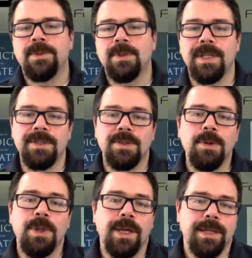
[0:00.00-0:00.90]
So it does
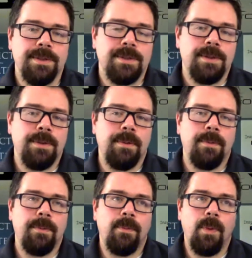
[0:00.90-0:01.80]
two things.
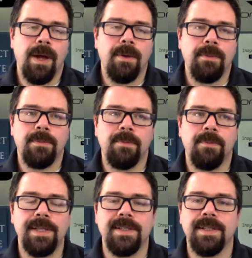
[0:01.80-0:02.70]
Well,
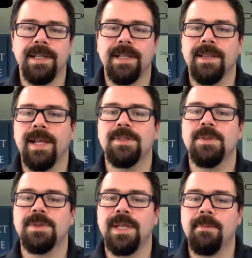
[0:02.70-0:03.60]
basically, it
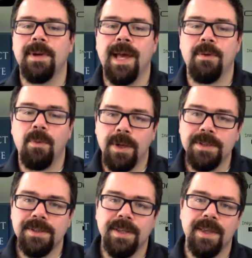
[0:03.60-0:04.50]
lets you set up an ad
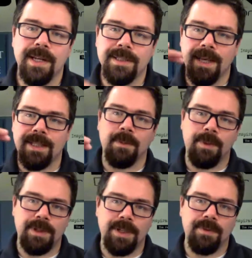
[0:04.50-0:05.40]
once and then it tests a
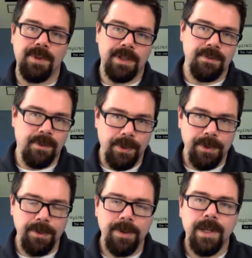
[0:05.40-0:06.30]
bunch of different things for
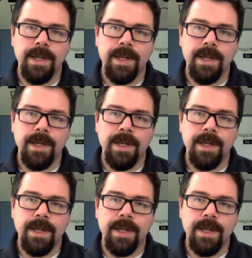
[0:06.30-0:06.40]
you.